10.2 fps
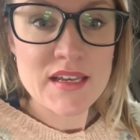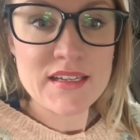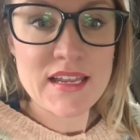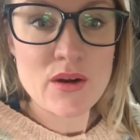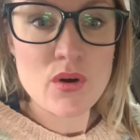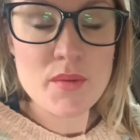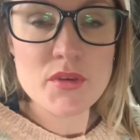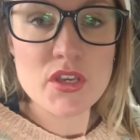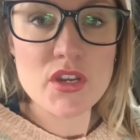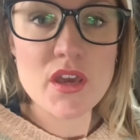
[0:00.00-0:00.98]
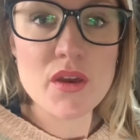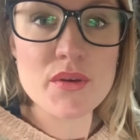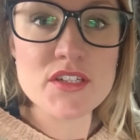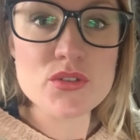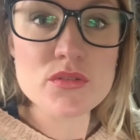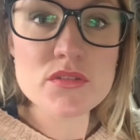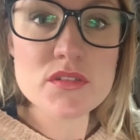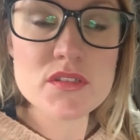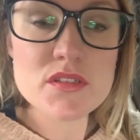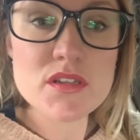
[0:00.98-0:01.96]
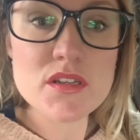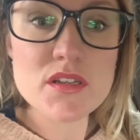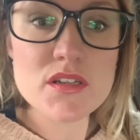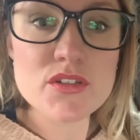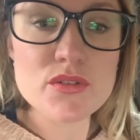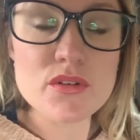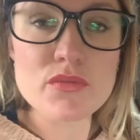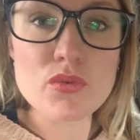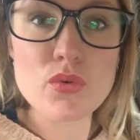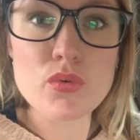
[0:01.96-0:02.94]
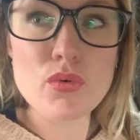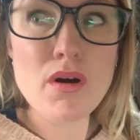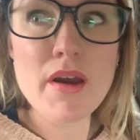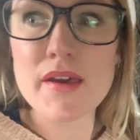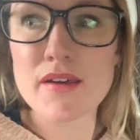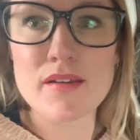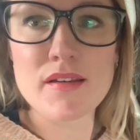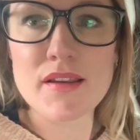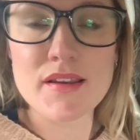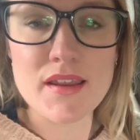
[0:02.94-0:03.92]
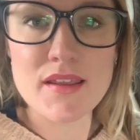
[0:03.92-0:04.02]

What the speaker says: Now I'm going to go indoors to a quiet and